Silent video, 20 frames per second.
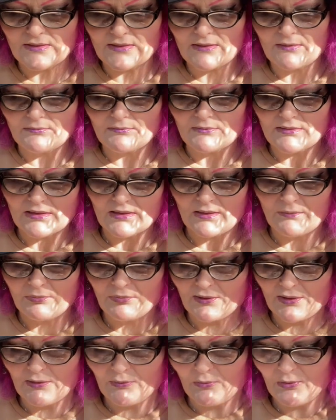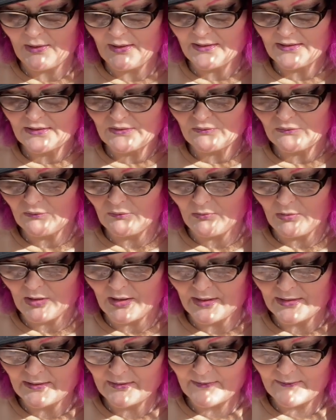it until I put it away into my
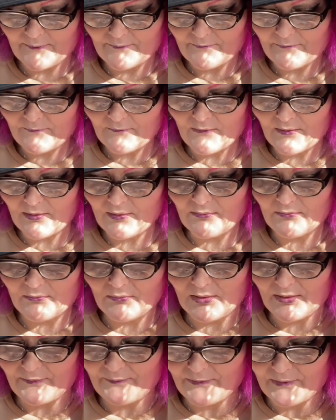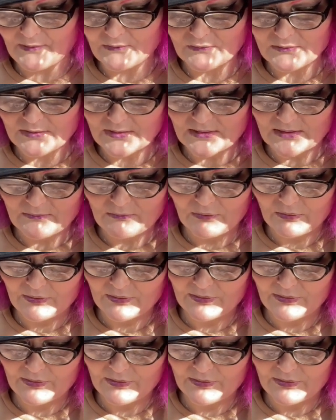folders and